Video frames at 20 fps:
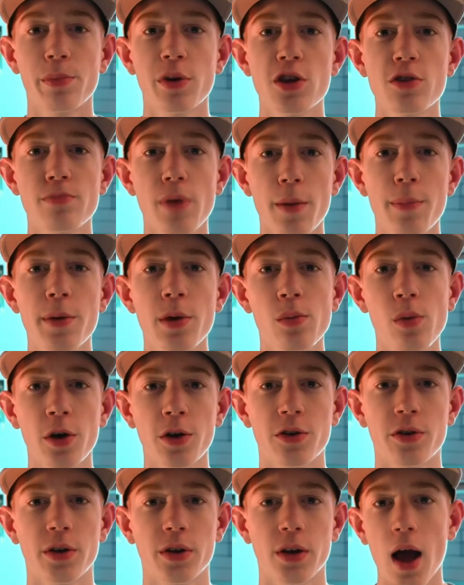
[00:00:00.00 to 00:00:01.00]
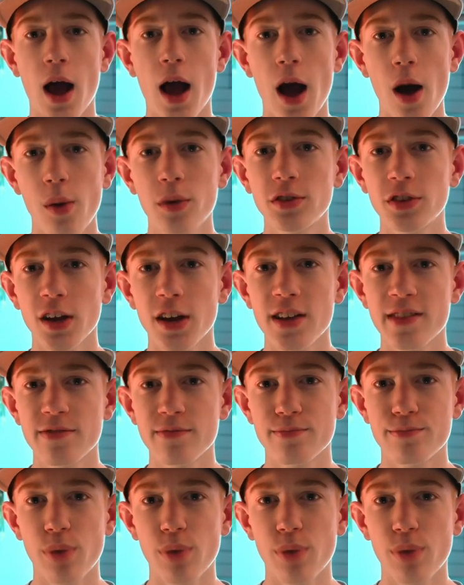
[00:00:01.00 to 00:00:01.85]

But you might be wondering, how is that even